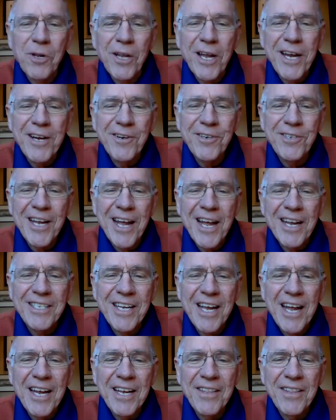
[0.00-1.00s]
player,
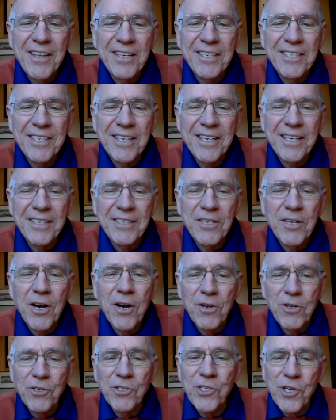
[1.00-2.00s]
TyTy, that, you
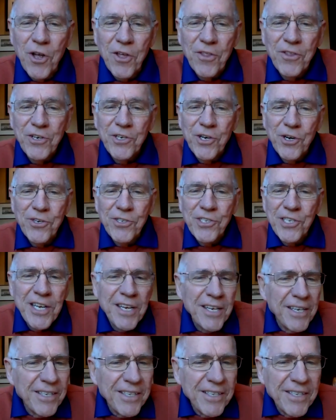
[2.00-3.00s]
know, you saw the
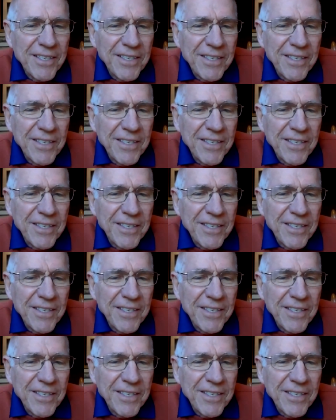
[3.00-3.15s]
jersey?